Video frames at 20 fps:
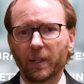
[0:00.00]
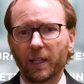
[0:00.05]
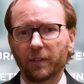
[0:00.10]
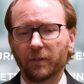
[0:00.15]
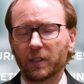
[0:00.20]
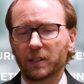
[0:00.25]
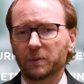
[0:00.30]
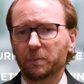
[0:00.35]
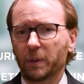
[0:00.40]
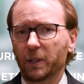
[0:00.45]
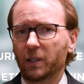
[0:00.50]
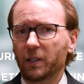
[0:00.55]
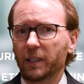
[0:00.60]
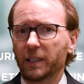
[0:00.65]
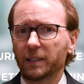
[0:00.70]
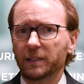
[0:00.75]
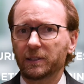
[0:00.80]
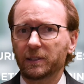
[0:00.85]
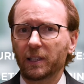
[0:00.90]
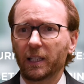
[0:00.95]

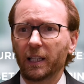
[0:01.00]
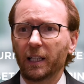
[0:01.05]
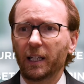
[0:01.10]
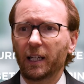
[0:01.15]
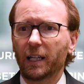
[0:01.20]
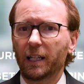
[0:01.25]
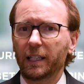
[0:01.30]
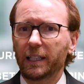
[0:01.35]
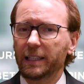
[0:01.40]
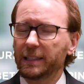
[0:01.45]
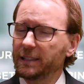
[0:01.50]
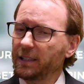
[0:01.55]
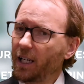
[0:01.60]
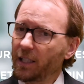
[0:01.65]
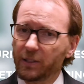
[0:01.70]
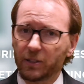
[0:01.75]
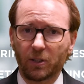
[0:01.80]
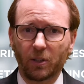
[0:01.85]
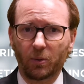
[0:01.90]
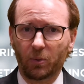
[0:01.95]
experienced, is
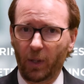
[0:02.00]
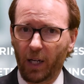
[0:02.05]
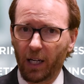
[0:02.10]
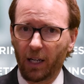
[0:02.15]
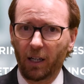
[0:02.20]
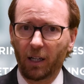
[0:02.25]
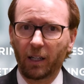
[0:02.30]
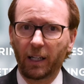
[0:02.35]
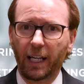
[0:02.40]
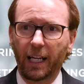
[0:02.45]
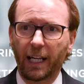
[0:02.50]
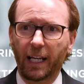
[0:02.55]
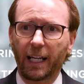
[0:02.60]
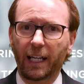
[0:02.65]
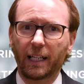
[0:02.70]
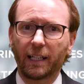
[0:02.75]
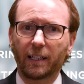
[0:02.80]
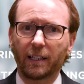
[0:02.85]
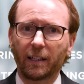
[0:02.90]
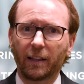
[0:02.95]
not so rare,
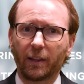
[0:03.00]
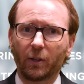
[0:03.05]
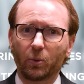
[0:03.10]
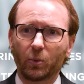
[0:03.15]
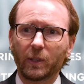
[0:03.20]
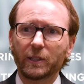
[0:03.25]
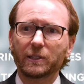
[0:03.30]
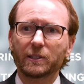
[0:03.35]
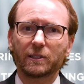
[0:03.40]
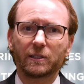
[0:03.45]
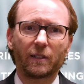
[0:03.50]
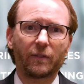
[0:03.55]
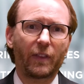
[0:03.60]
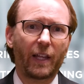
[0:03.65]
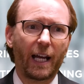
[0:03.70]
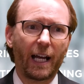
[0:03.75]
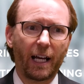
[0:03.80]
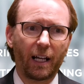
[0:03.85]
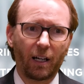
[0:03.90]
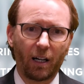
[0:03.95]
and the risks of
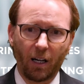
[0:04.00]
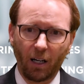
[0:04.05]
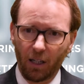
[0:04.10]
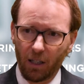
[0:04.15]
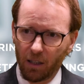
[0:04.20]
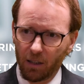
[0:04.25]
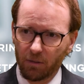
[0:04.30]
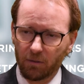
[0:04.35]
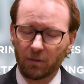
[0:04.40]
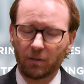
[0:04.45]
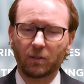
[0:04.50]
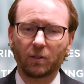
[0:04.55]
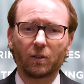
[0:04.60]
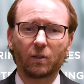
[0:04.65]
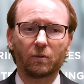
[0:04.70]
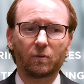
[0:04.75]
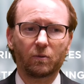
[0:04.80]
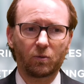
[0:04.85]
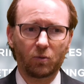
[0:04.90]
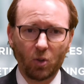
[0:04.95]
that are
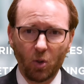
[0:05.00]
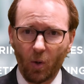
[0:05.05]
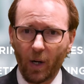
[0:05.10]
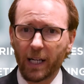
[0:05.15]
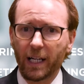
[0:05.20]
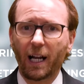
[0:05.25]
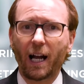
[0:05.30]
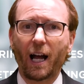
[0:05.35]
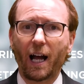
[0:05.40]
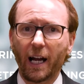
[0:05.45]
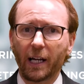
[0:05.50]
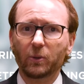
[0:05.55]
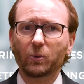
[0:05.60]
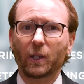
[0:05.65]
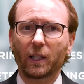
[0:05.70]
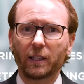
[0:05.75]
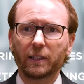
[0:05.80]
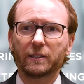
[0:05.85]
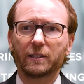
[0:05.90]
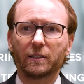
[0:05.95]
quite high
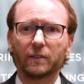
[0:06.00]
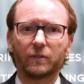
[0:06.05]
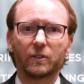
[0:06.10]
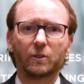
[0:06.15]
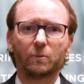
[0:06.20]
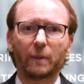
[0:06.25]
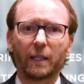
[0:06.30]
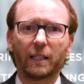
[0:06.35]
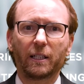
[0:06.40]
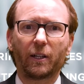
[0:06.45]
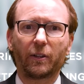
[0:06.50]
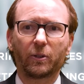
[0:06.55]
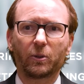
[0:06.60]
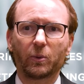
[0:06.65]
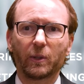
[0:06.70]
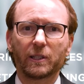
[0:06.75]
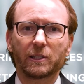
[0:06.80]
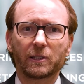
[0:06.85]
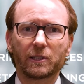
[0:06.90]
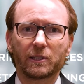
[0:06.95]
relative to many other
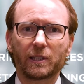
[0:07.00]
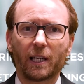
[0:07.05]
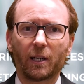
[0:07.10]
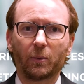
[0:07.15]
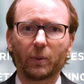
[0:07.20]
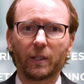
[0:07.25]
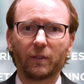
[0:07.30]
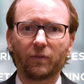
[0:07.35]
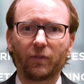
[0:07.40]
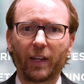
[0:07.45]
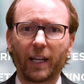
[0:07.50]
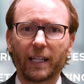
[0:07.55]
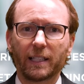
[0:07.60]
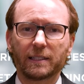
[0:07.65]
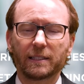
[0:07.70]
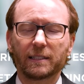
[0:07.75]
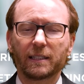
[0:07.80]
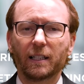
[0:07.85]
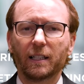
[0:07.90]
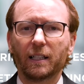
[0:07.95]
risks that we
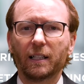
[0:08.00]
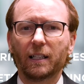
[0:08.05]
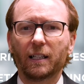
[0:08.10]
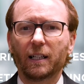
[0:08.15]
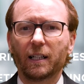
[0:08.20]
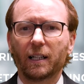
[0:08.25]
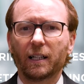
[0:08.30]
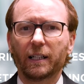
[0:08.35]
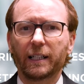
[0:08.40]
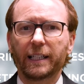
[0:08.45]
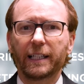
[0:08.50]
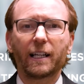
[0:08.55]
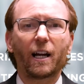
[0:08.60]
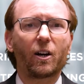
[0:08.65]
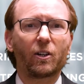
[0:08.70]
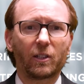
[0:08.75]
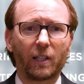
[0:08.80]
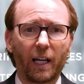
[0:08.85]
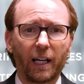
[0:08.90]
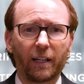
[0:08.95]
face in
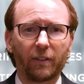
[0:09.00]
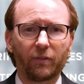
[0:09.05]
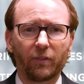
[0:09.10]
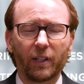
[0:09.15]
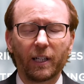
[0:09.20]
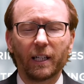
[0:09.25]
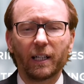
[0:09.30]
our life.